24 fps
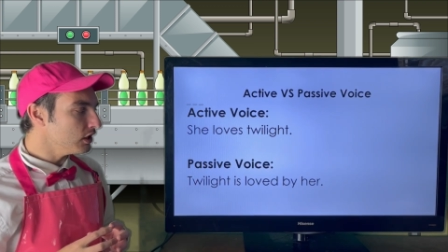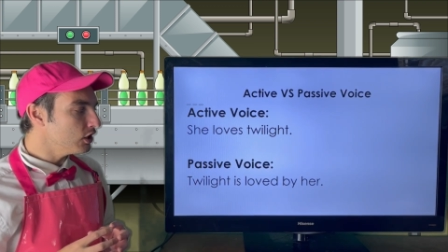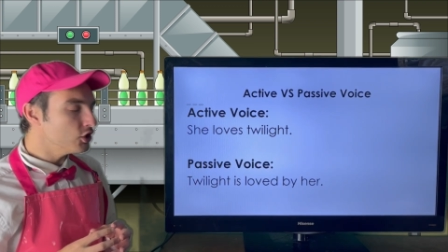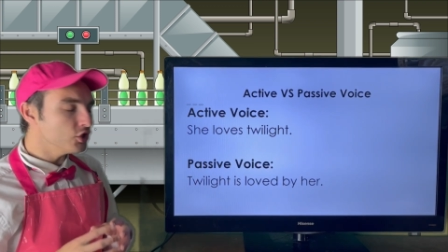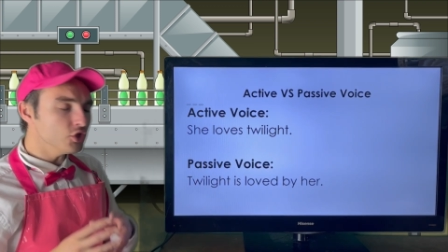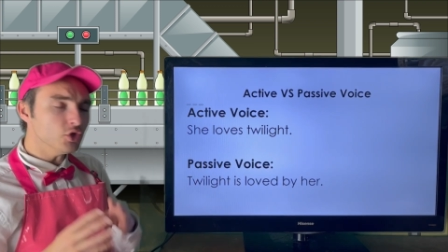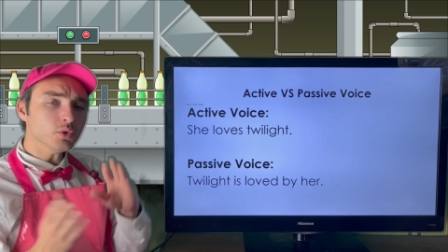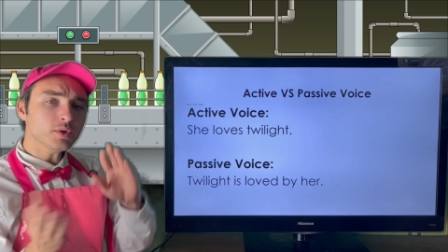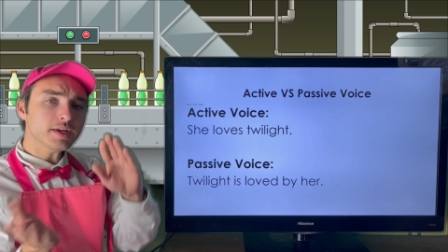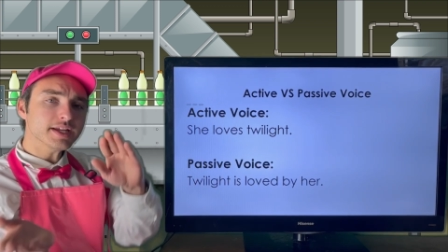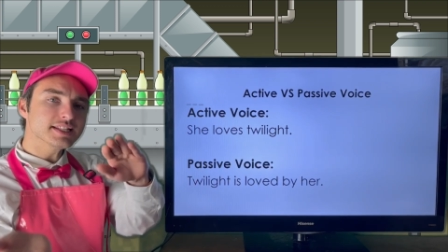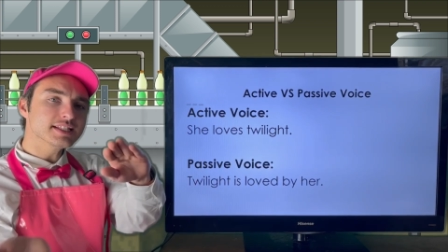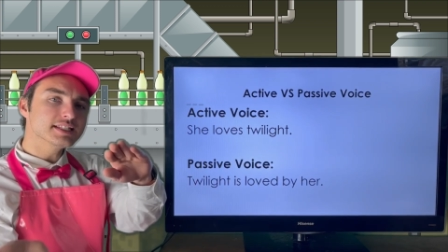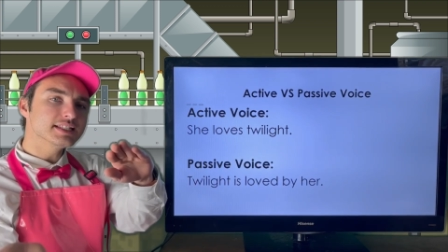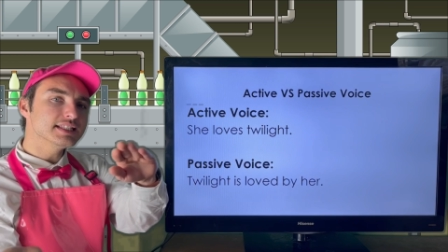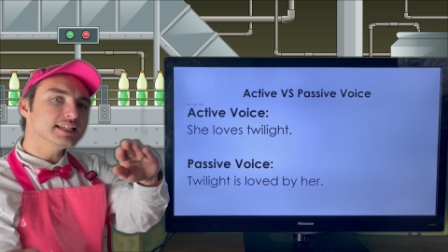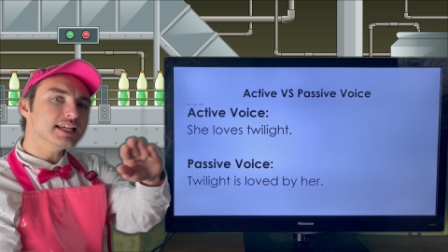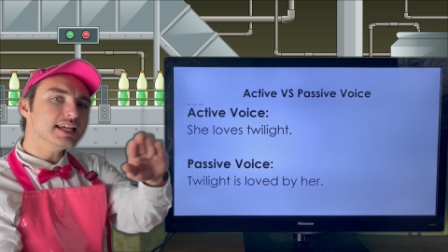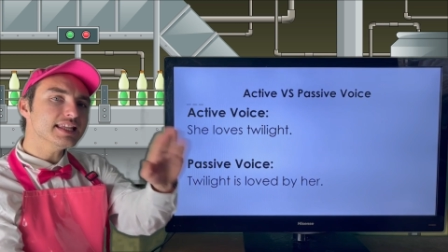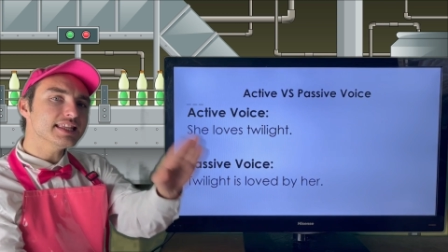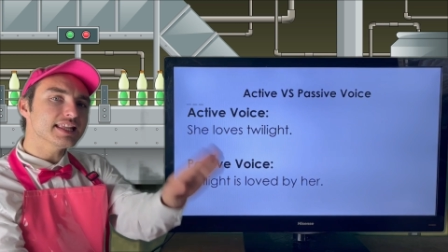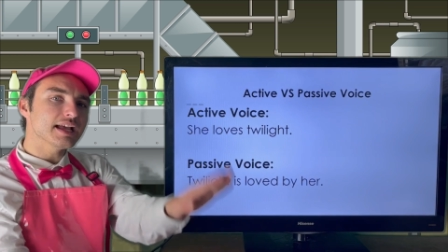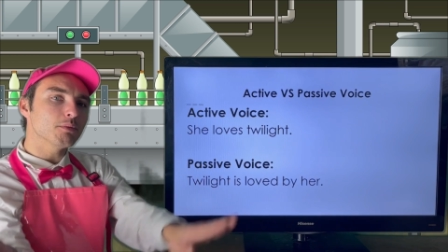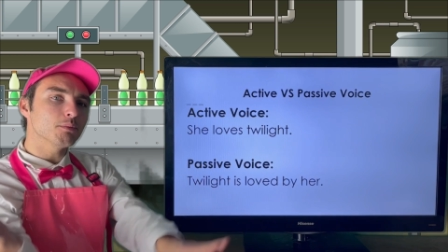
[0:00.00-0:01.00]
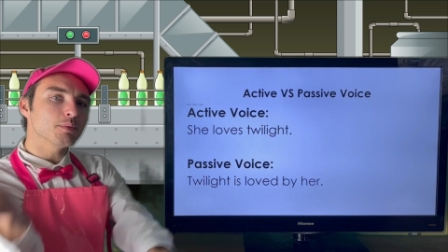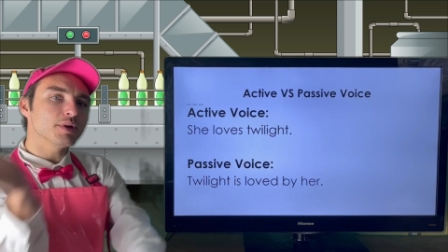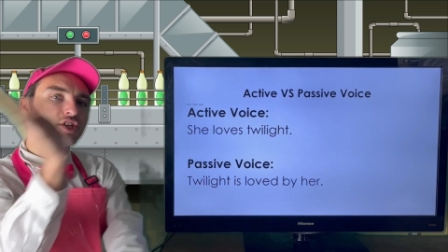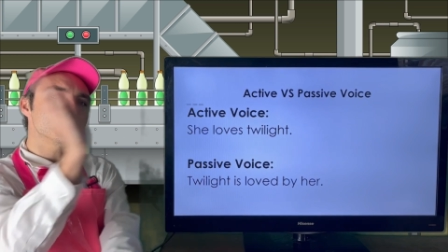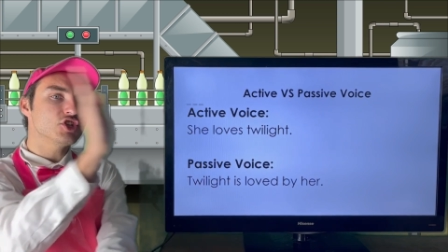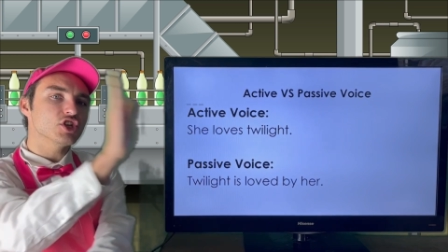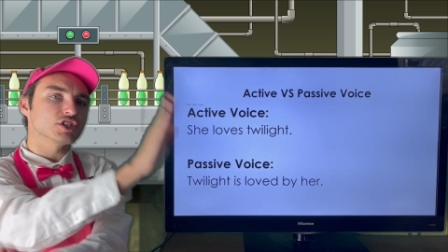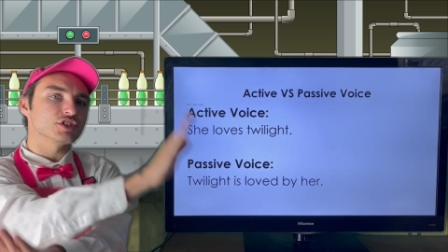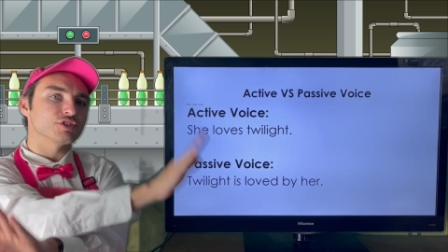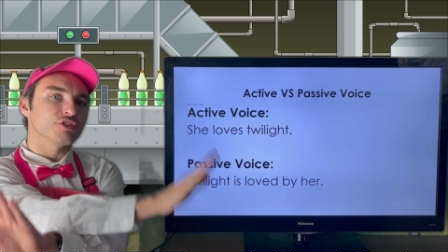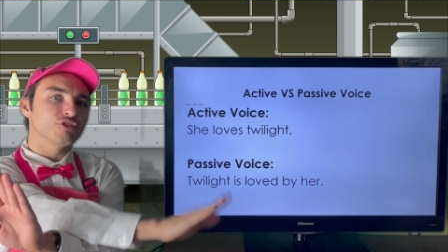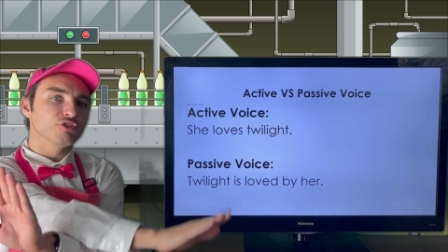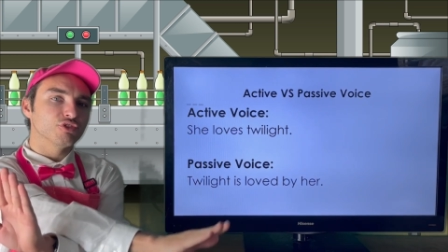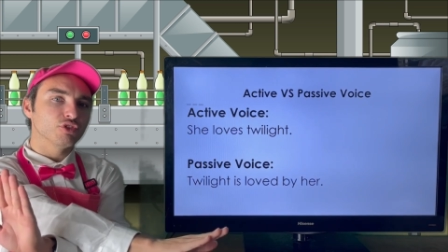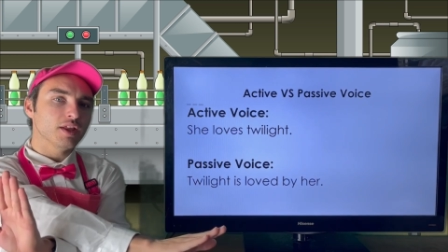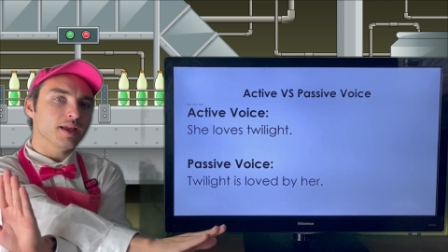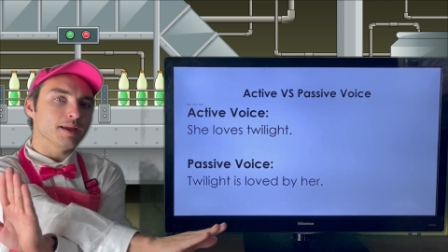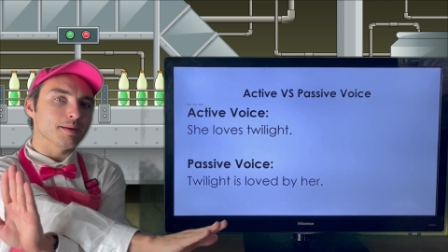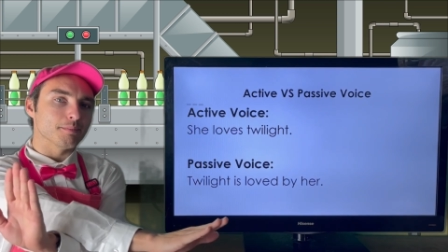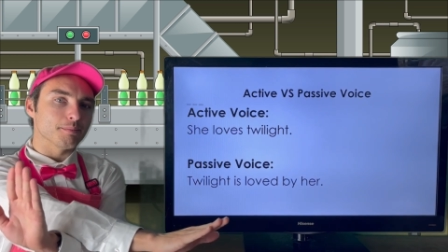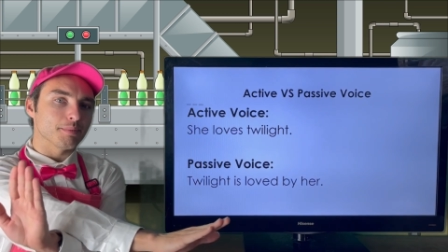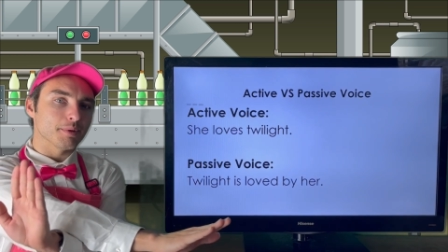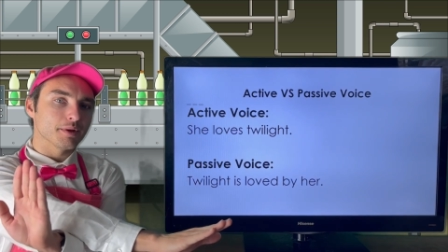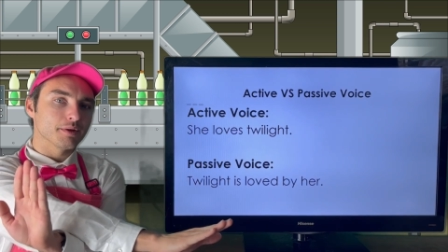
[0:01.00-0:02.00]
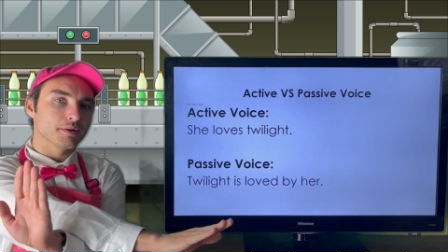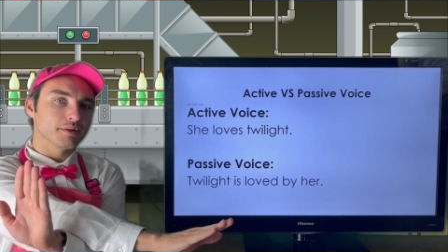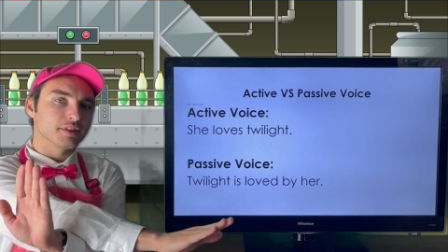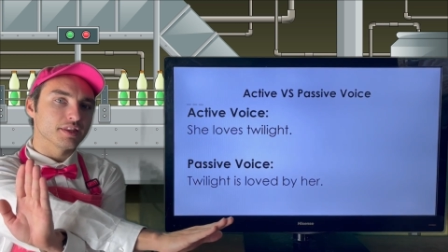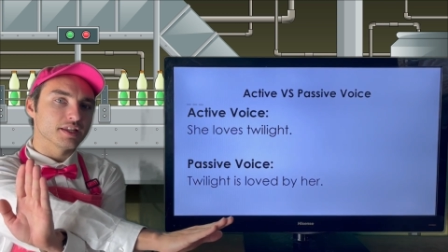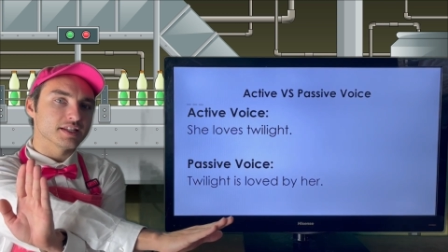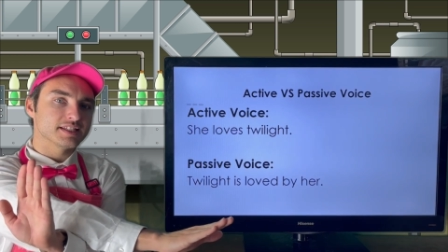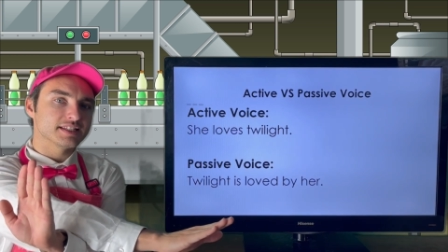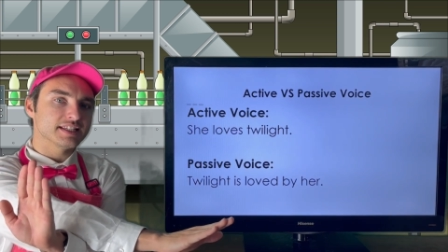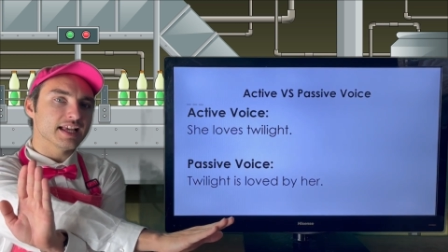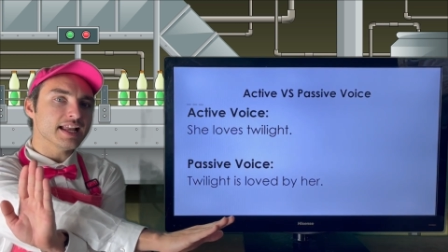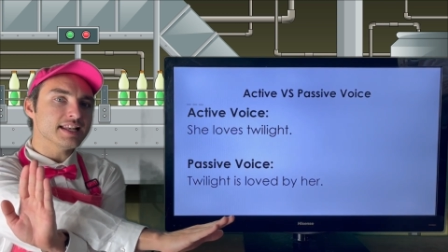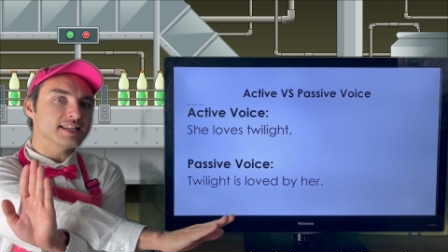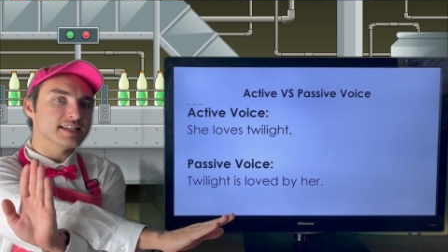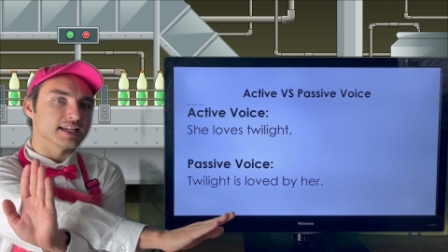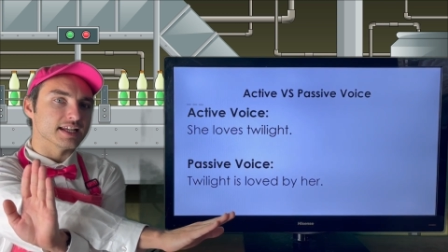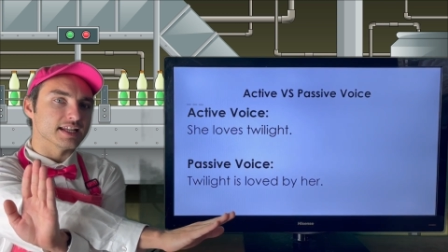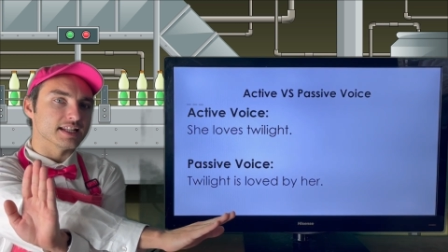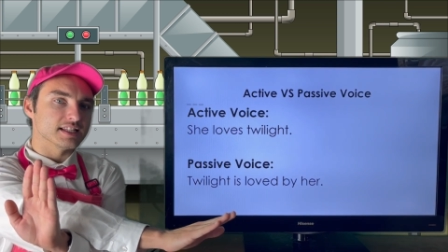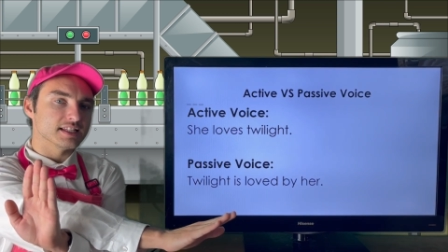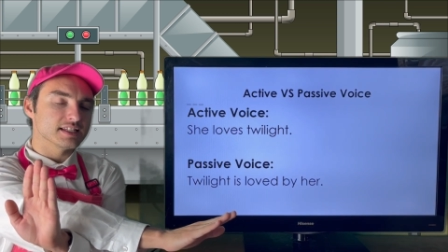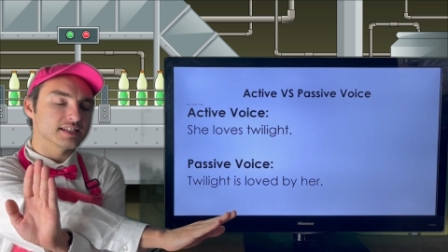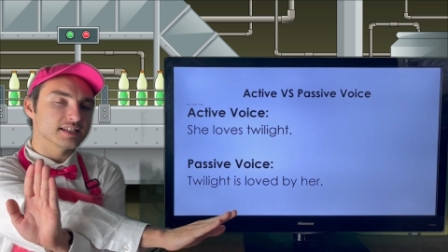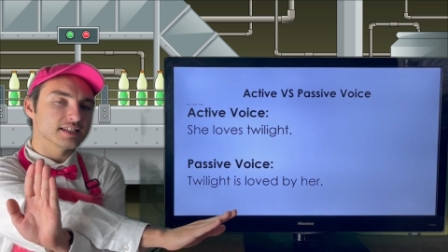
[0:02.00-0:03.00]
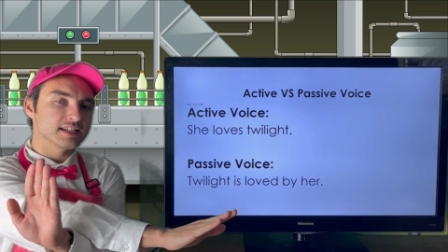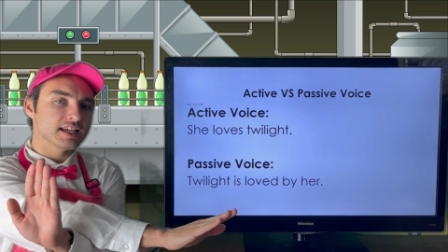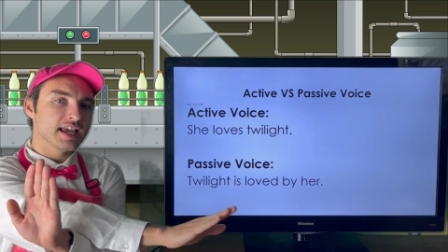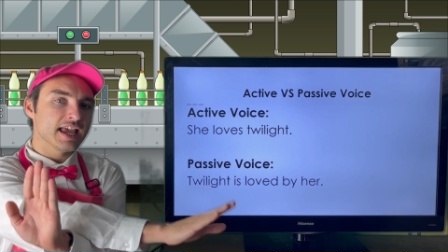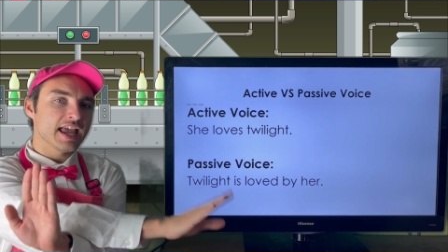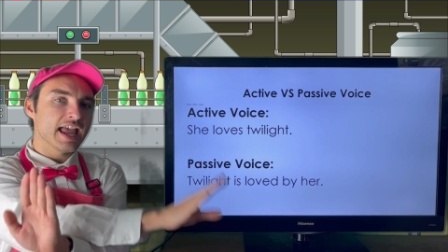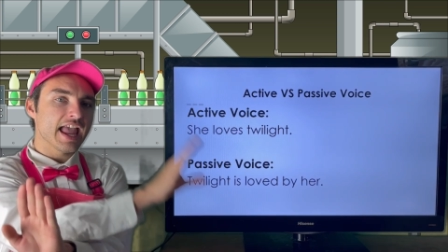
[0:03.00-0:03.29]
You can see that we just flipped the sentence